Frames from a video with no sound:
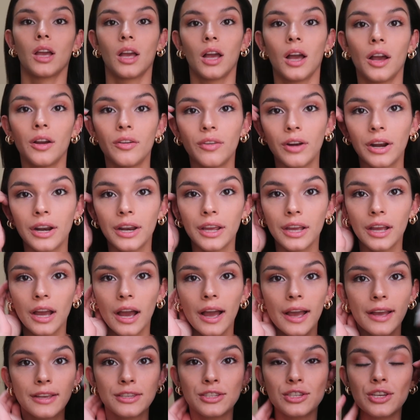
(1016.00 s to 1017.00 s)
Alrighty
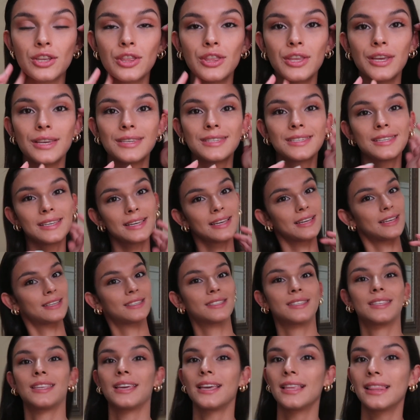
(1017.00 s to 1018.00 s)
guys, so this
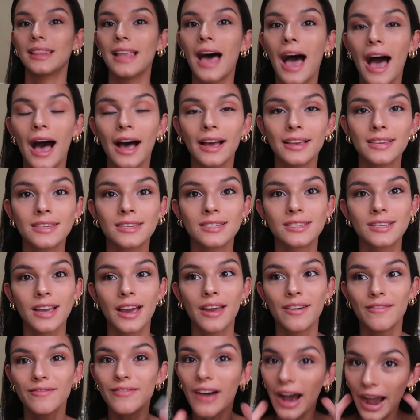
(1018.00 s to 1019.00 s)
is the last
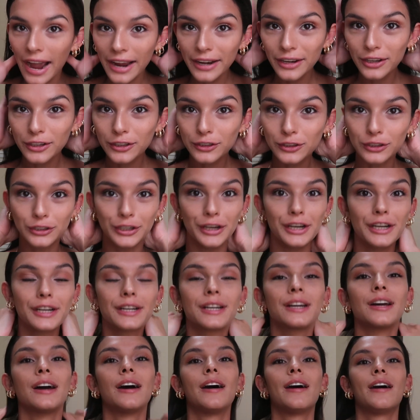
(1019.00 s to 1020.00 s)
and final
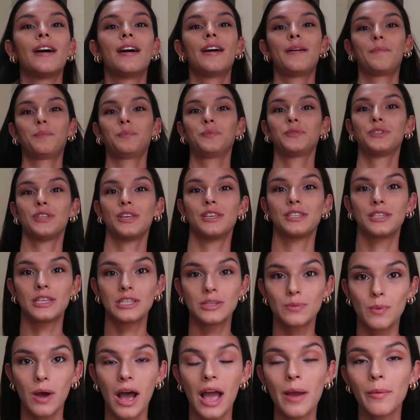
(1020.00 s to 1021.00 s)
look. So this
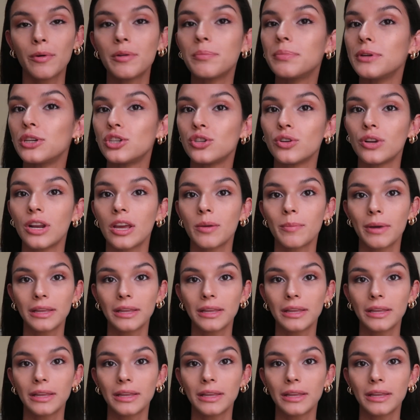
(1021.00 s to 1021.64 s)
is what I would be shooting